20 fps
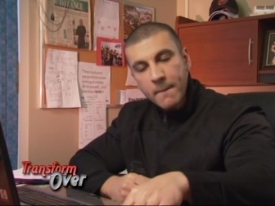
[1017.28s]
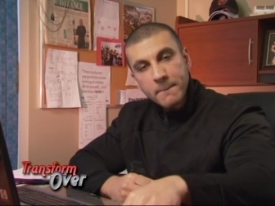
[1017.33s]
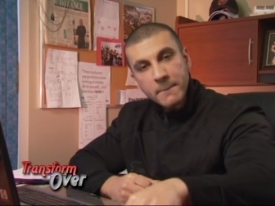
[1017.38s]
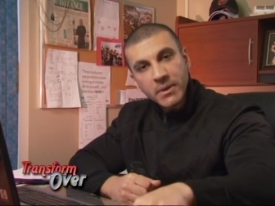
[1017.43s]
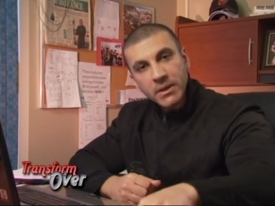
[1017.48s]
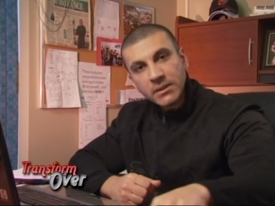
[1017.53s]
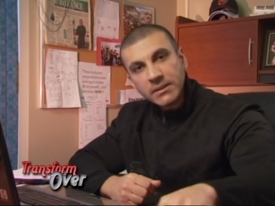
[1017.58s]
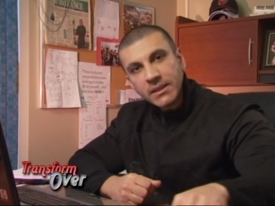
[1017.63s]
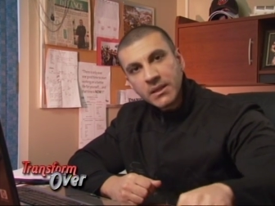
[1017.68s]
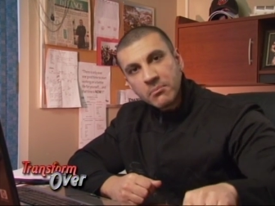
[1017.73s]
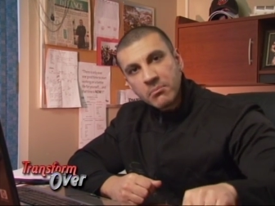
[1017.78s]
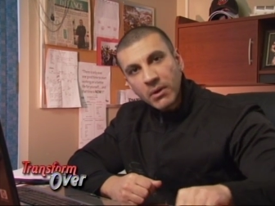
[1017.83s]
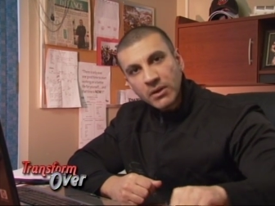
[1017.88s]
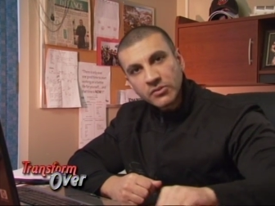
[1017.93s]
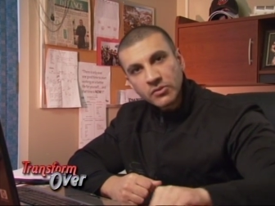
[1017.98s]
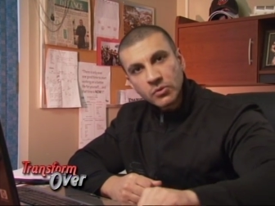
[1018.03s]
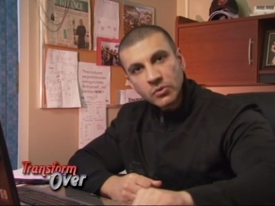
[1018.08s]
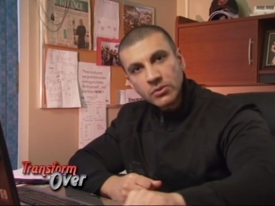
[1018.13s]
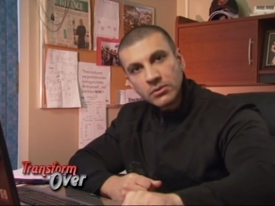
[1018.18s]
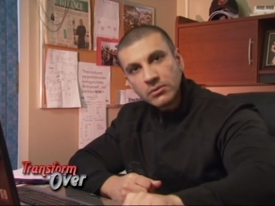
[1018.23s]
building
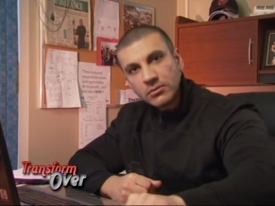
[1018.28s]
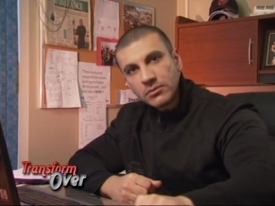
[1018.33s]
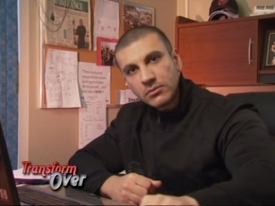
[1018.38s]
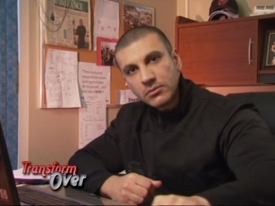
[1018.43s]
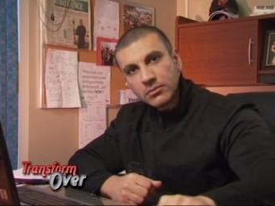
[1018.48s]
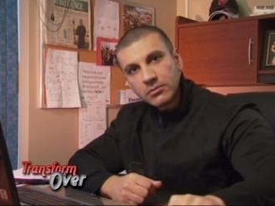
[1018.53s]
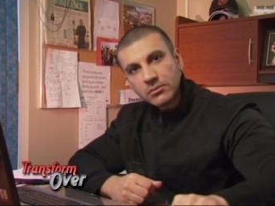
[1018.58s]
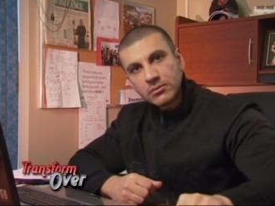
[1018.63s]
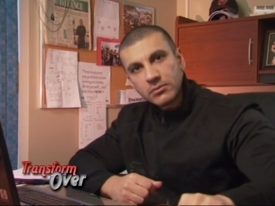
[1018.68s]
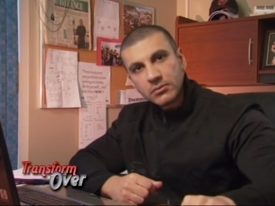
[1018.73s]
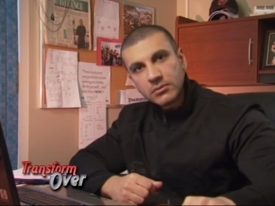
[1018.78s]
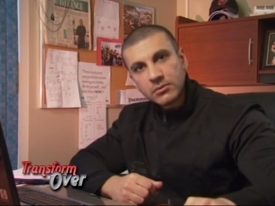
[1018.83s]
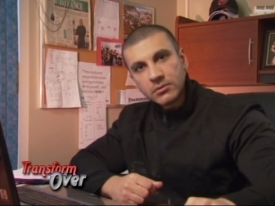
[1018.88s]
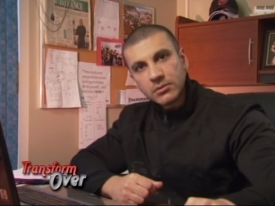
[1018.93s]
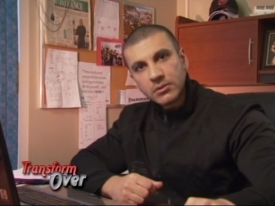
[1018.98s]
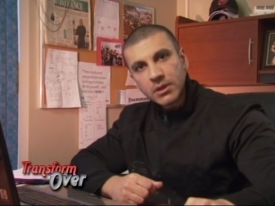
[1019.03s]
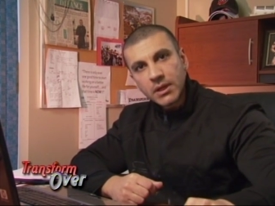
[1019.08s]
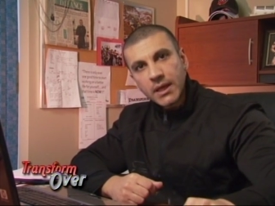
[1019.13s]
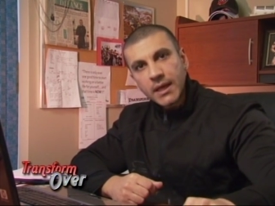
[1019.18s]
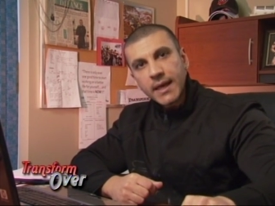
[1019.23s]
muscle
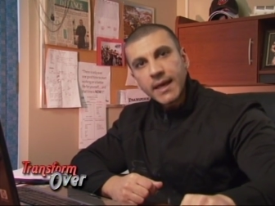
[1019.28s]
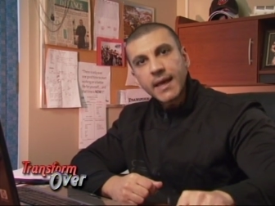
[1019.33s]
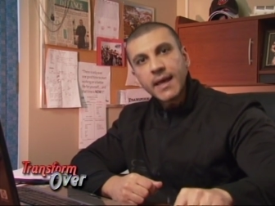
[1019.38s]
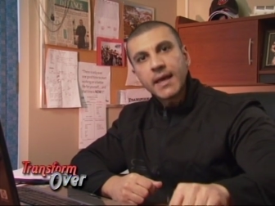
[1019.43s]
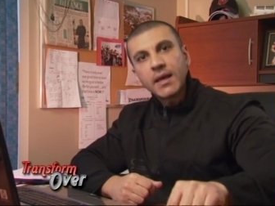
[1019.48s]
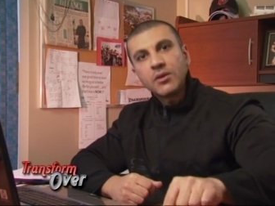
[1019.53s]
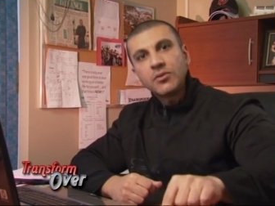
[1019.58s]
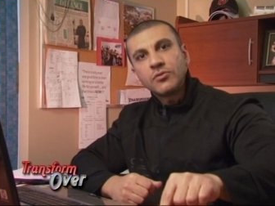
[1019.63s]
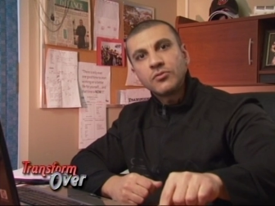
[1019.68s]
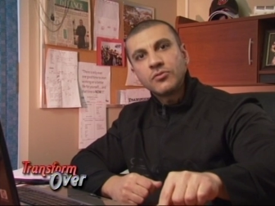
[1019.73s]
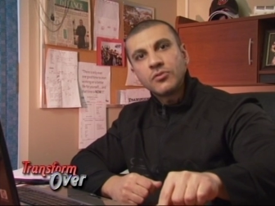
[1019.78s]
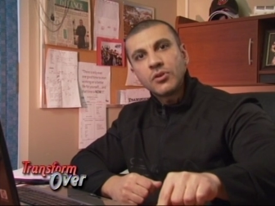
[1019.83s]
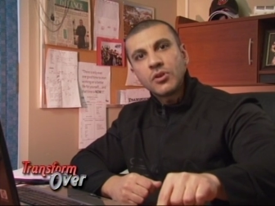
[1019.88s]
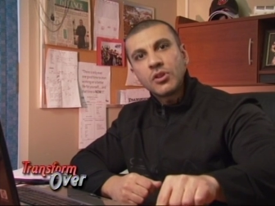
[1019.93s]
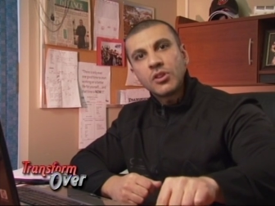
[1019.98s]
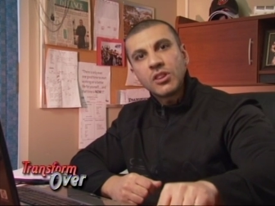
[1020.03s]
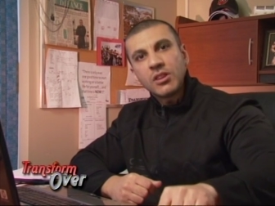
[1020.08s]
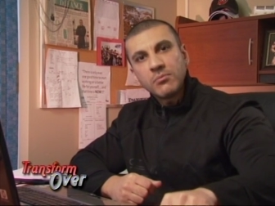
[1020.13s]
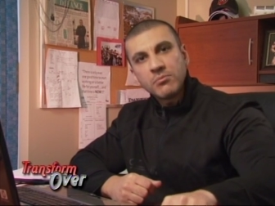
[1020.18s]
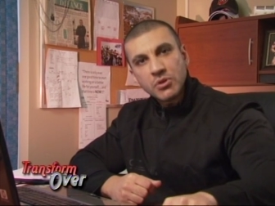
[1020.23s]
is
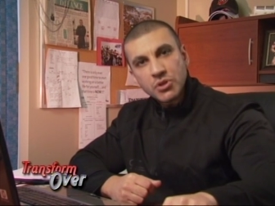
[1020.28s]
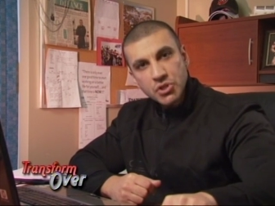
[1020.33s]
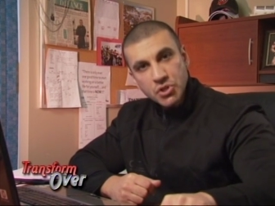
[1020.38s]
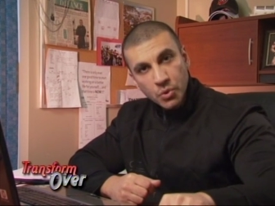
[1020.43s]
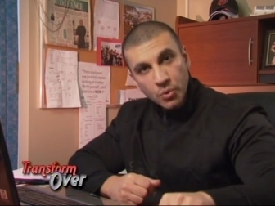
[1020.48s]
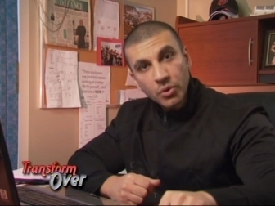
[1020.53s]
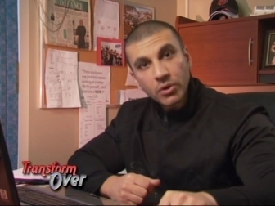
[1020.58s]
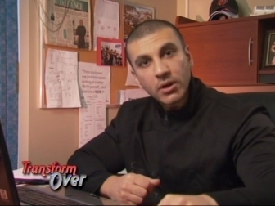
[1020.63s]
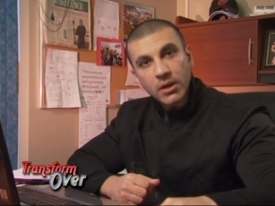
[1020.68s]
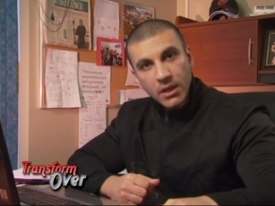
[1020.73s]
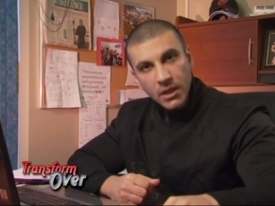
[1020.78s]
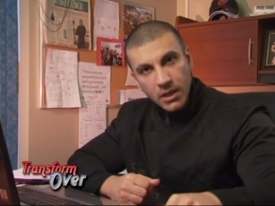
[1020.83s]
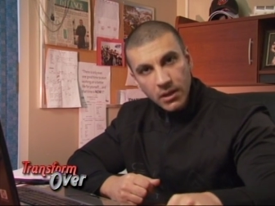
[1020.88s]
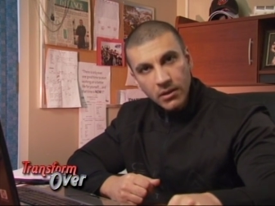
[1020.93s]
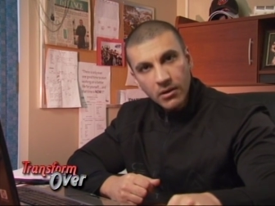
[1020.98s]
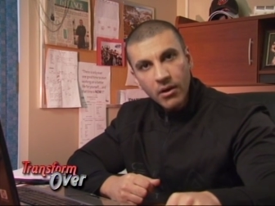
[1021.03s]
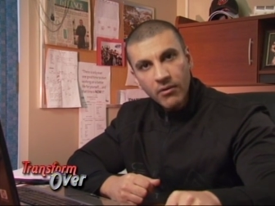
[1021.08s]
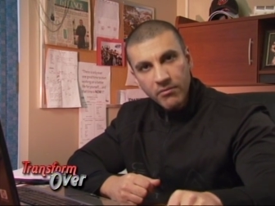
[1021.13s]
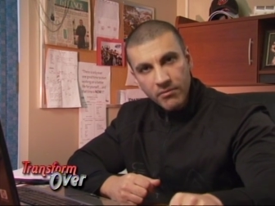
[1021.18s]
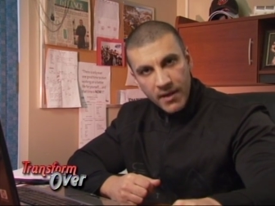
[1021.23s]
the majority
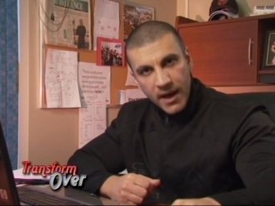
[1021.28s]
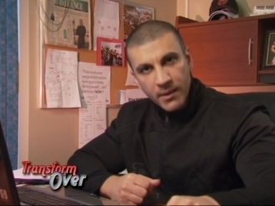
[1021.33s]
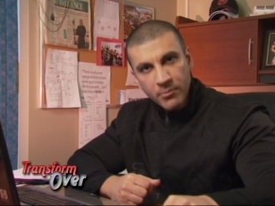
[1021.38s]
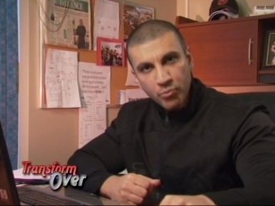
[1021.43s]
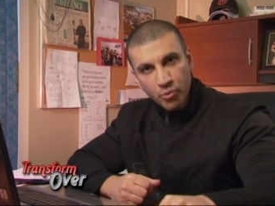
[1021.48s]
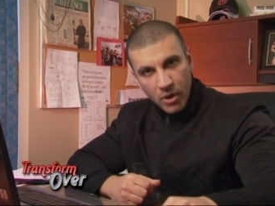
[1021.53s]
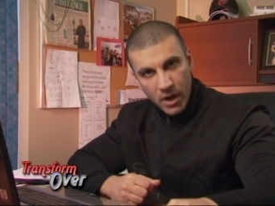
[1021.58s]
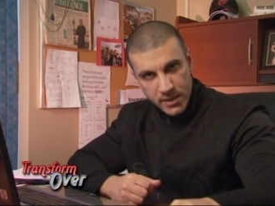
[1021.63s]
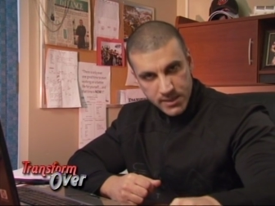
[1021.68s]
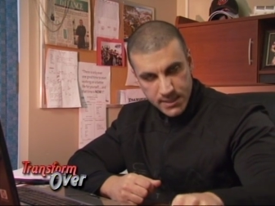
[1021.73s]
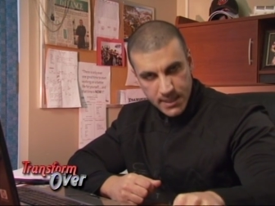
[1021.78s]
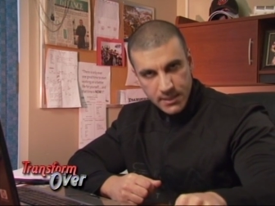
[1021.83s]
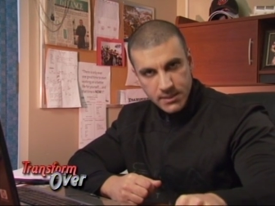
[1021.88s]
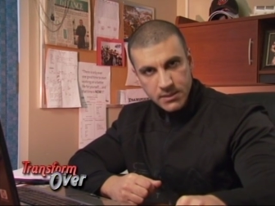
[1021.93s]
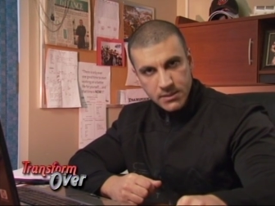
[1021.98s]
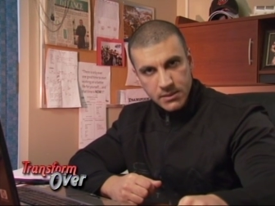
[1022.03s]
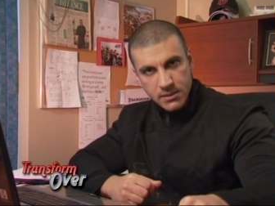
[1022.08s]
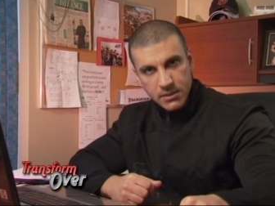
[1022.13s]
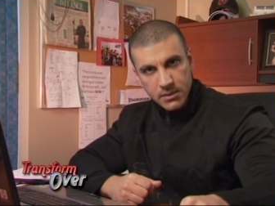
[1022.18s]
of that process.